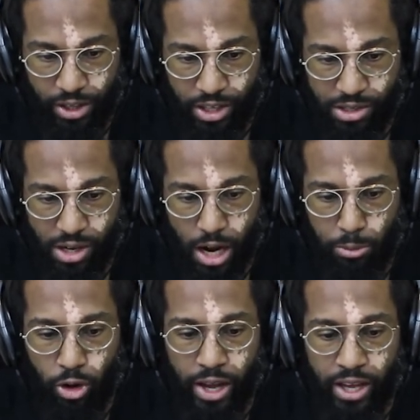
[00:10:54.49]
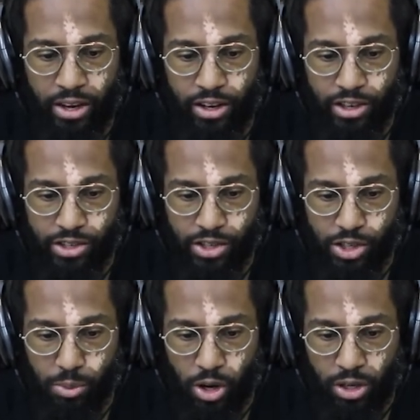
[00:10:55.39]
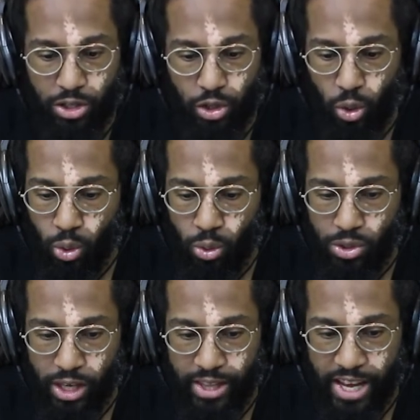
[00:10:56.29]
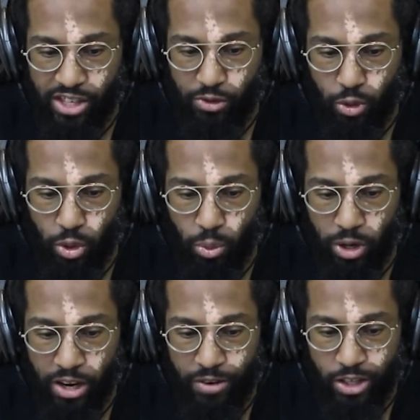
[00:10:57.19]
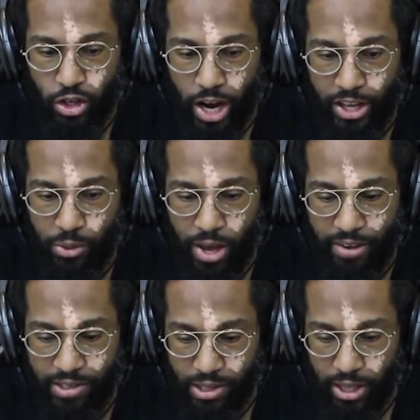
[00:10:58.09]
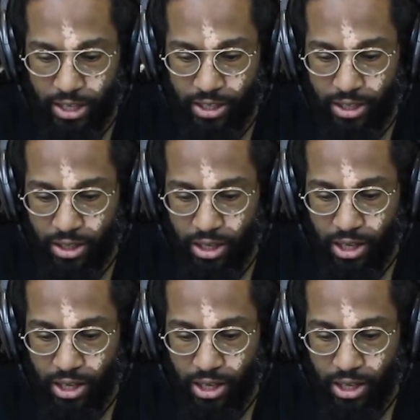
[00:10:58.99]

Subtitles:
This knob right here is the smart controls, and that's for whatever track you have selected.